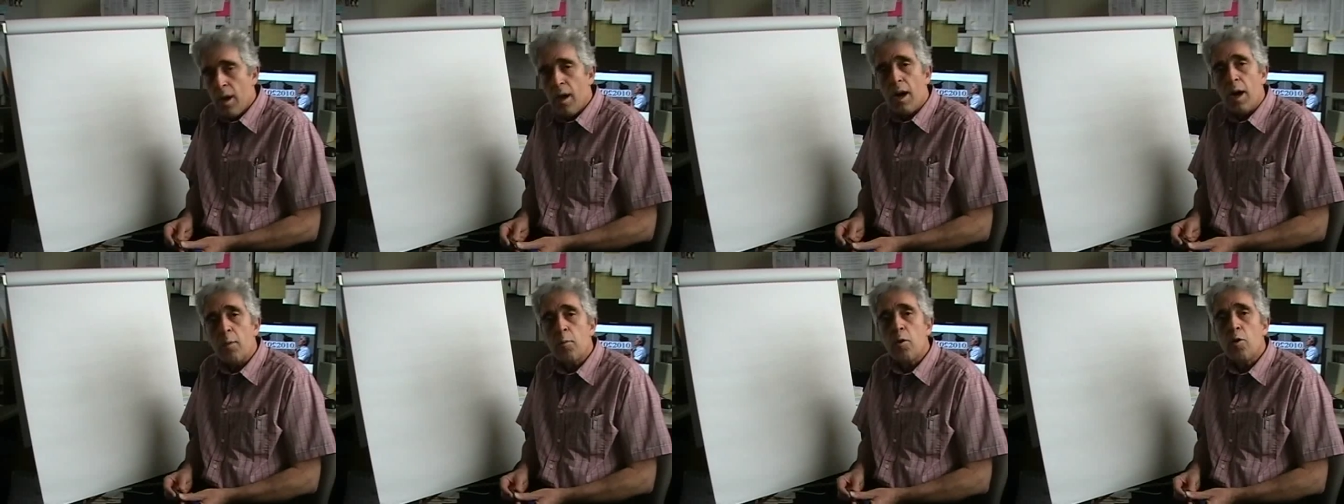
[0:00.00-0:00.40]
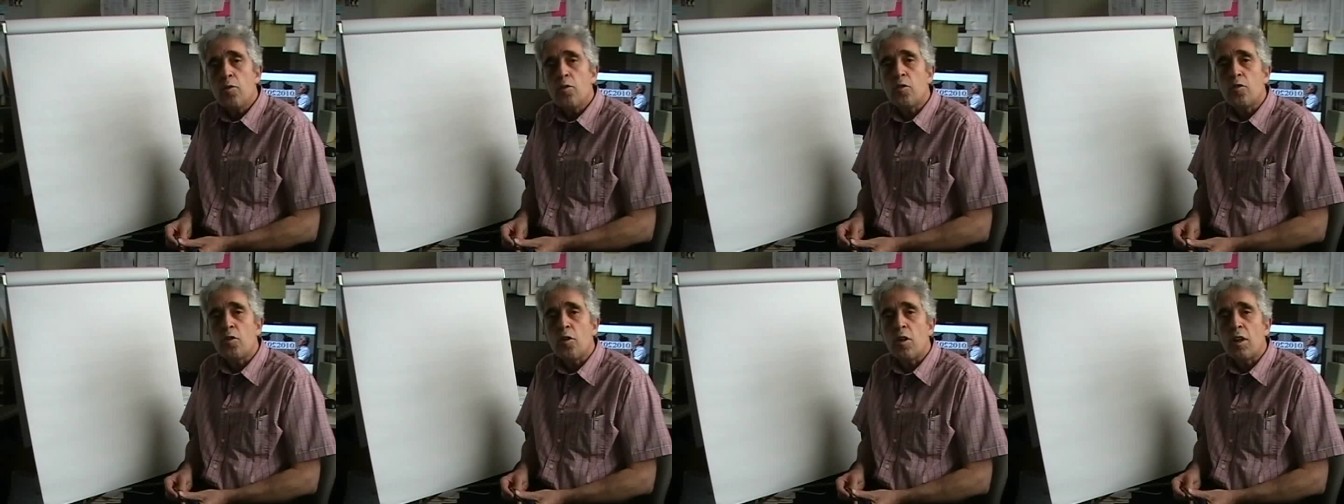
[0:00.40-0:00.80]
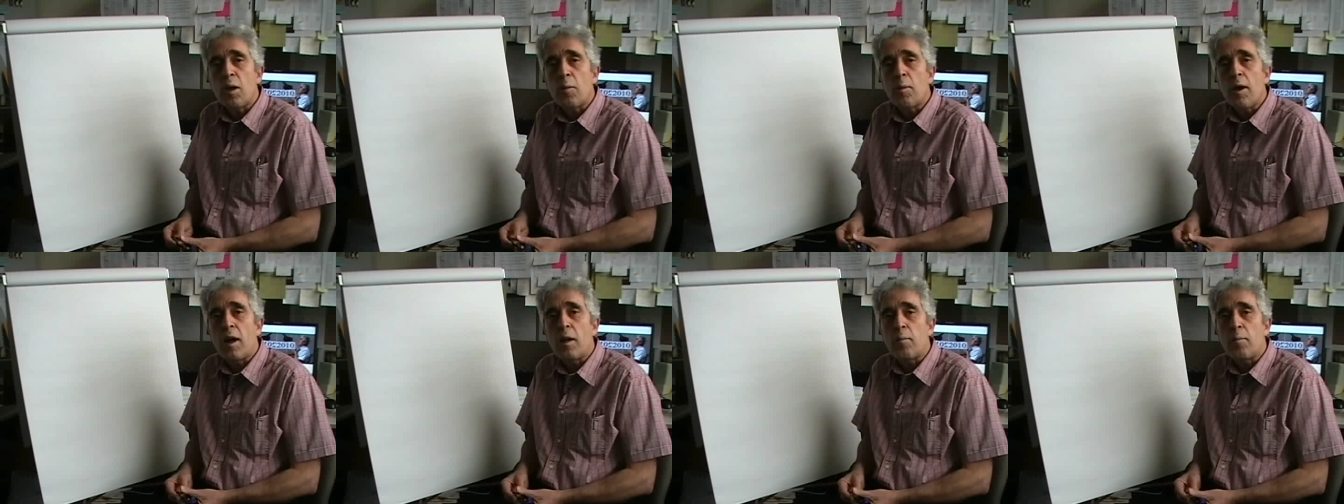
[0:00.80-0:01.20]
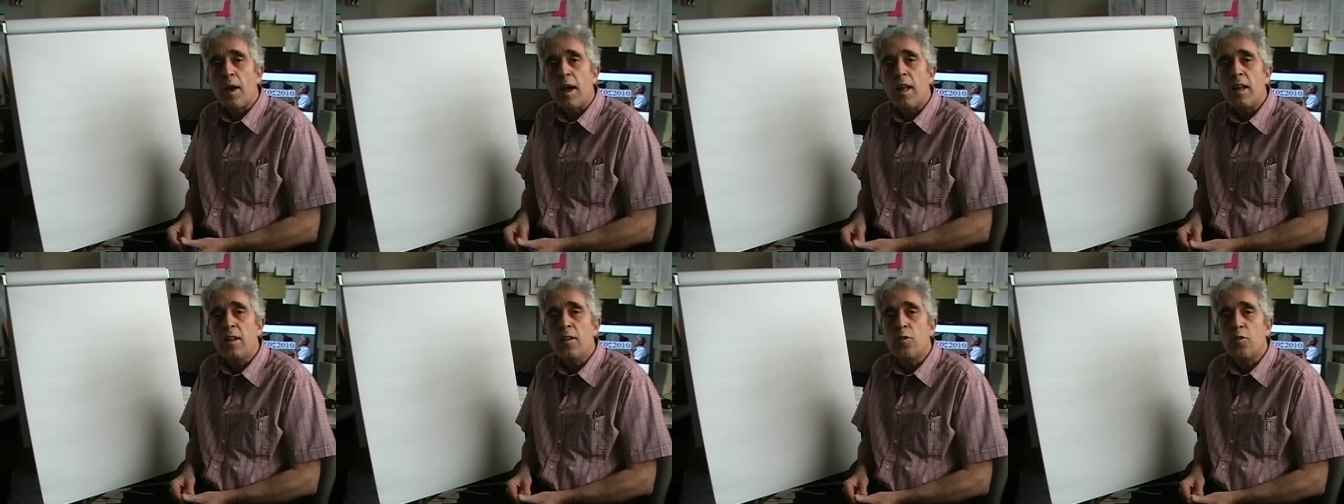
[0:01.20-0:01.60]
I'm going to talk about
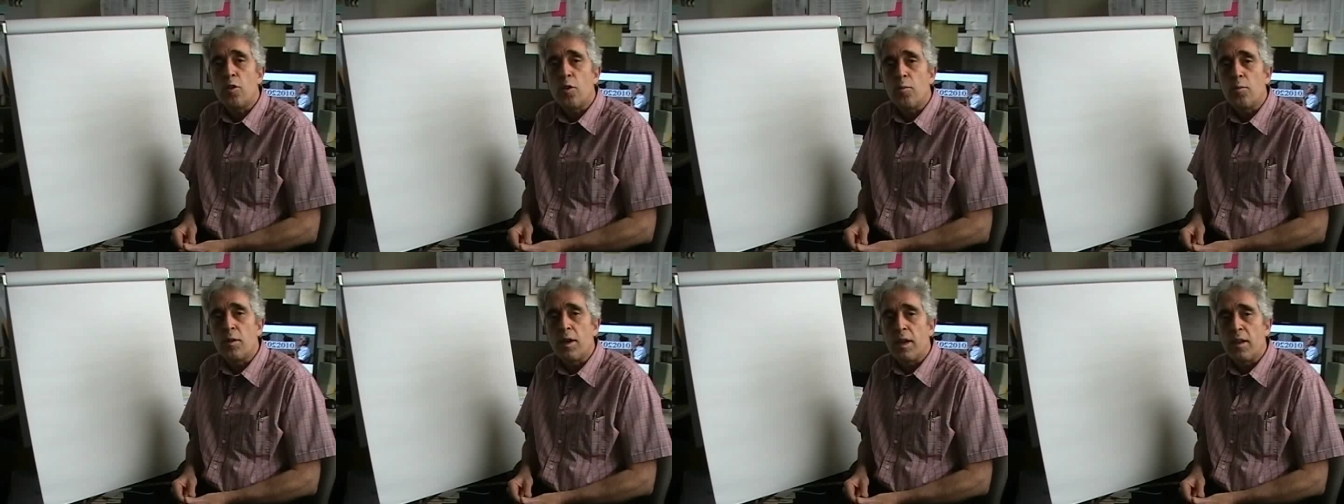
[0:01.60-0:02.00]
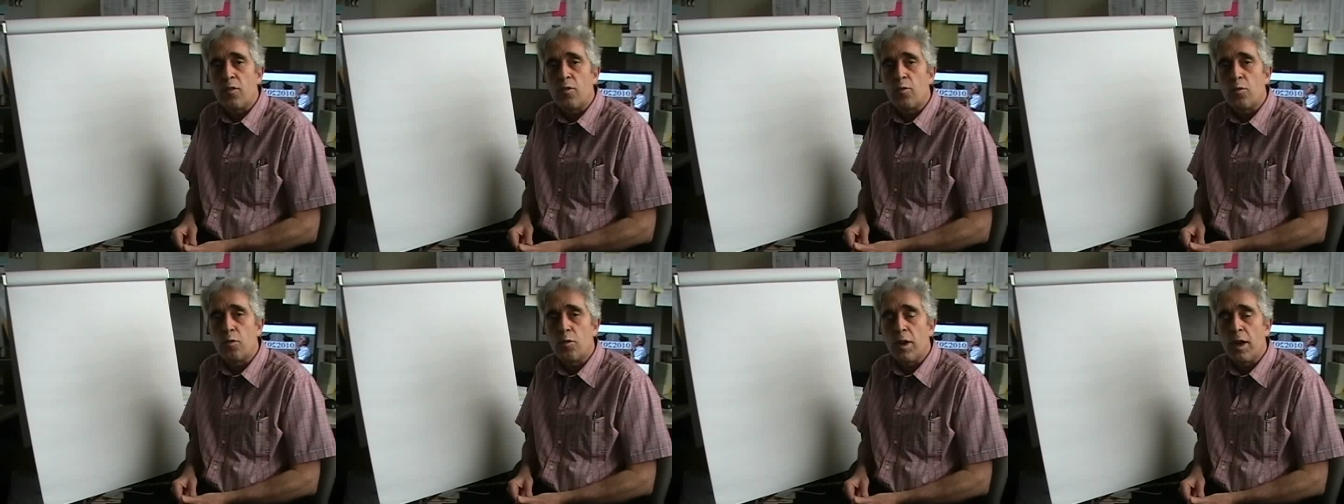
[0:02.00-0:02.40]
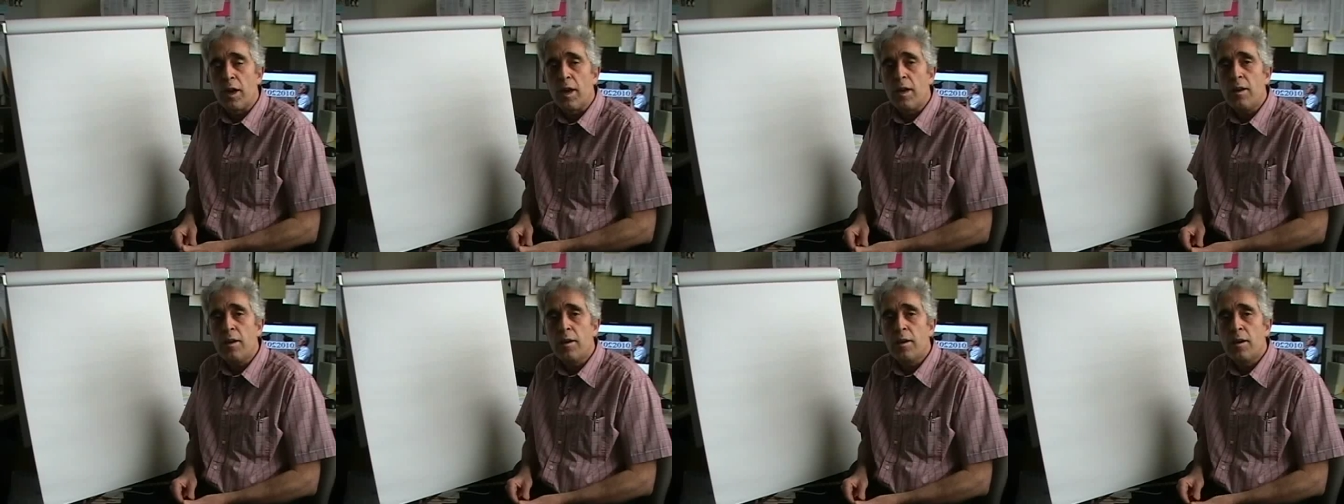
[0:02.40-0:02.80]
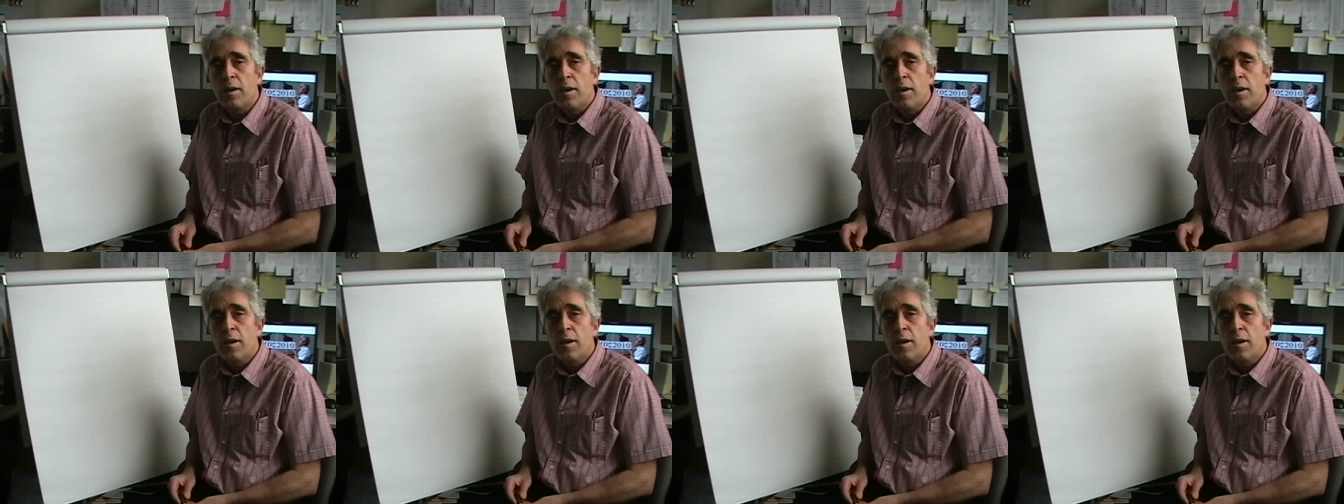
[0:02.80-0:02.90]
palindrome dates today.